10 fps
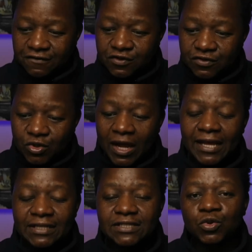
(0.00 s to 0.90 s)

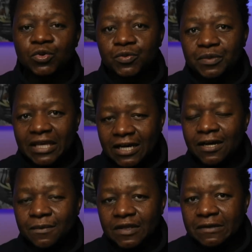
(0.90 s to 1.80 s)
trying to
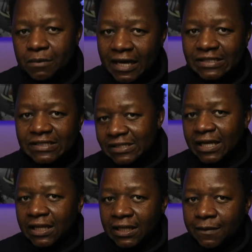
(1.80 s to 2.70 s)
become the best
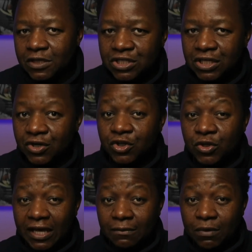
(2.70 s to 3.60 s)
LLM engineer you
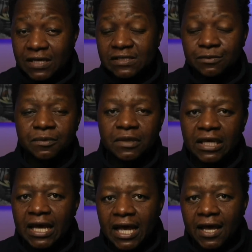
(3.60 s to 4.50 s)
can possibly
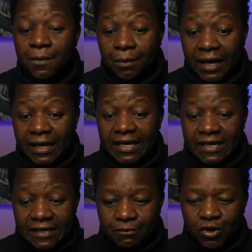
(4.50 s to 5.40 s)
be by
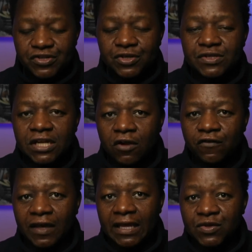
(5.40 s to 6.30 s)
immersing yourself
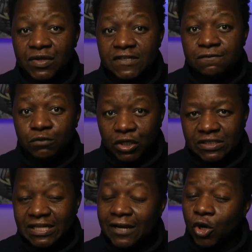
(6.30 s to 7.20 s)
into these books.
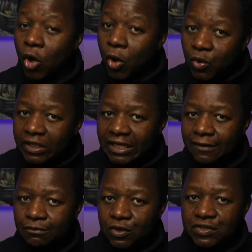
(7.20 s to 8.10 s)
Not only
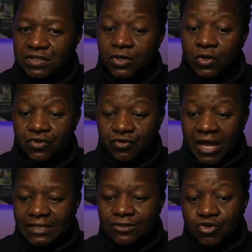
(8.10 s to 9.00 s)
books that are
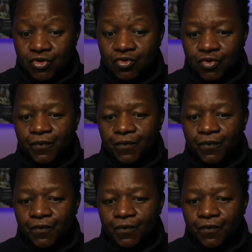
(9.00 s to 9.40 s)
direct to